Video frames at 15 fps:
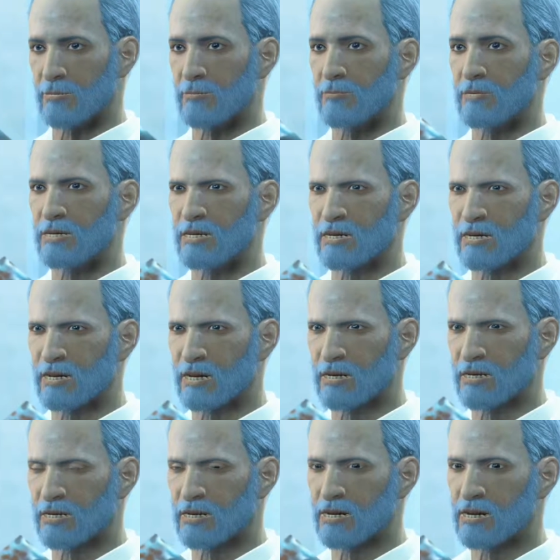but
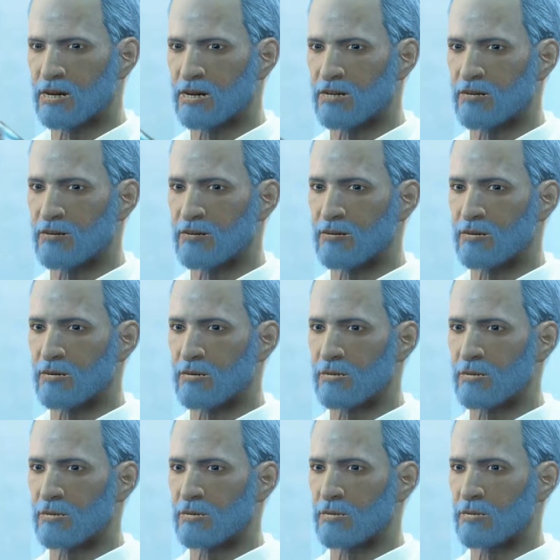60 years?
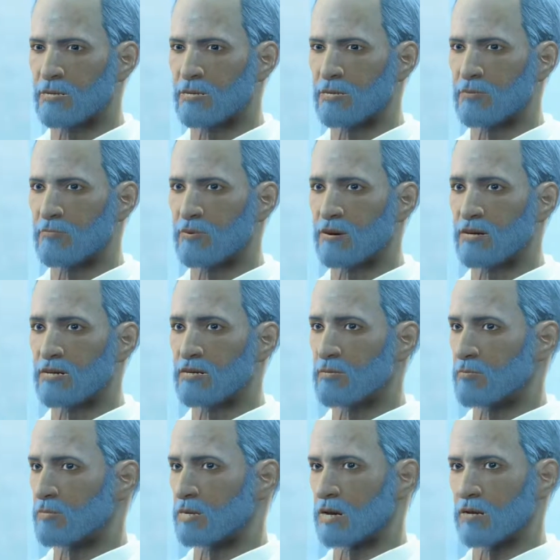That is
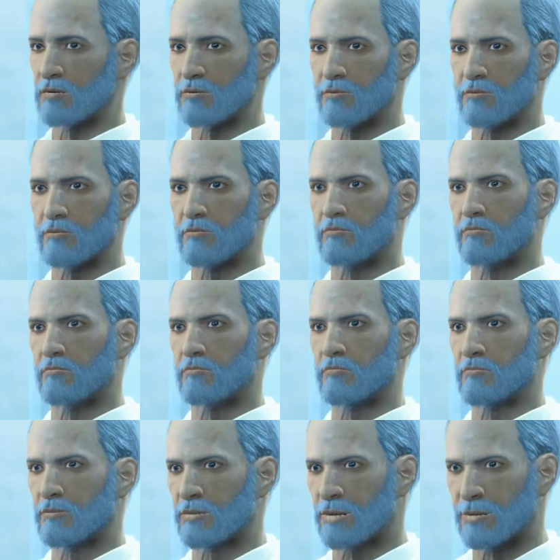the reality,
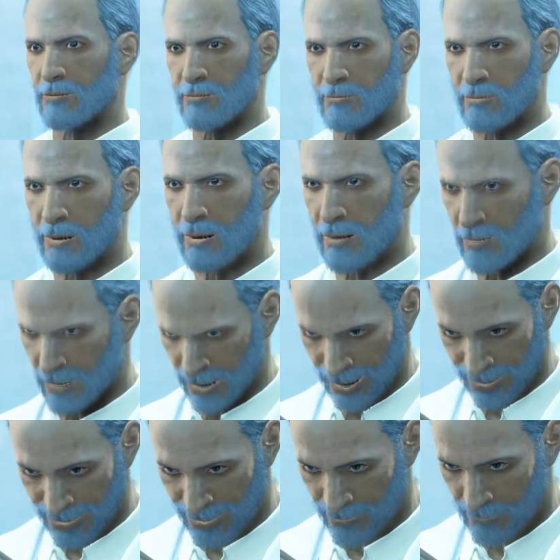and here I
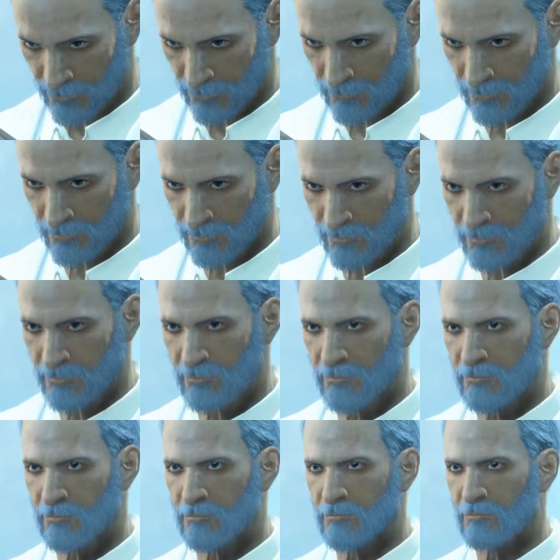am,
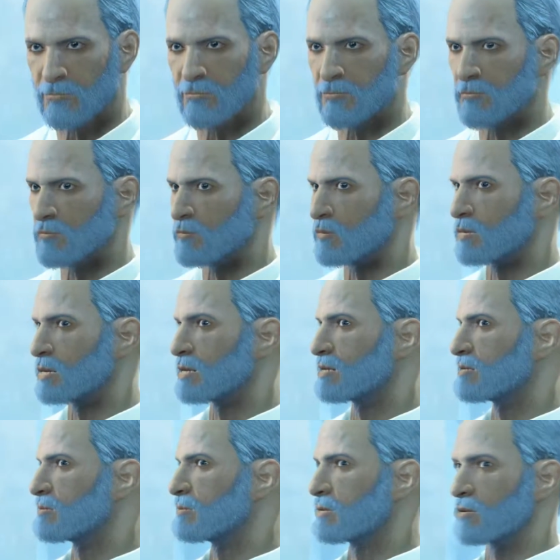
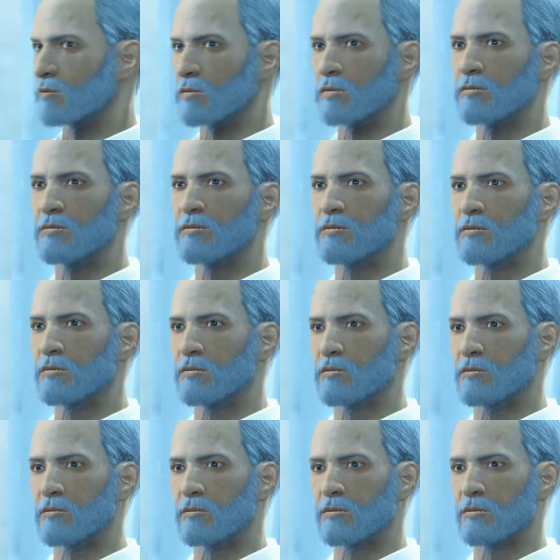raised by the
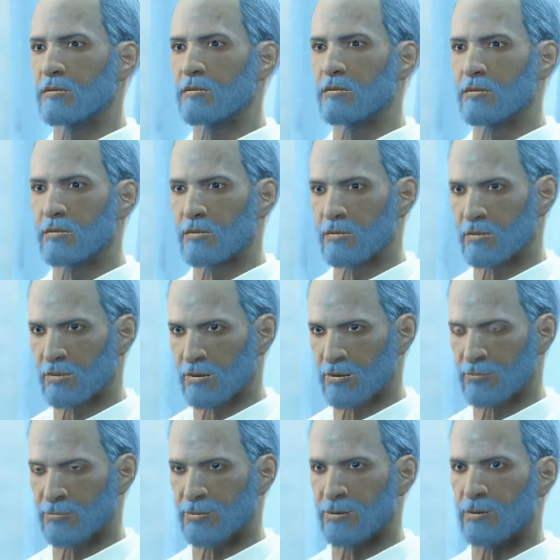Institute,
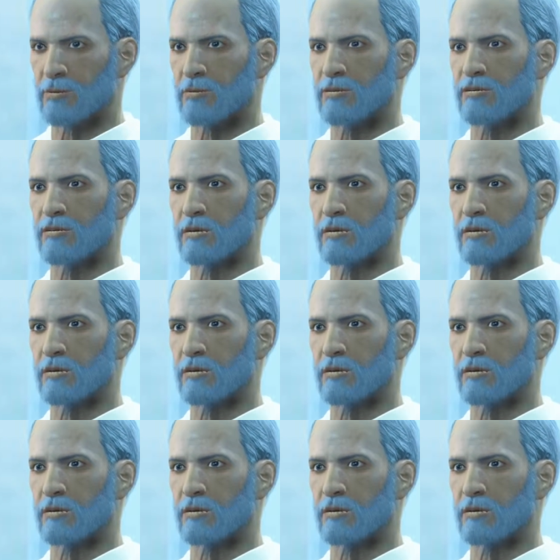and now its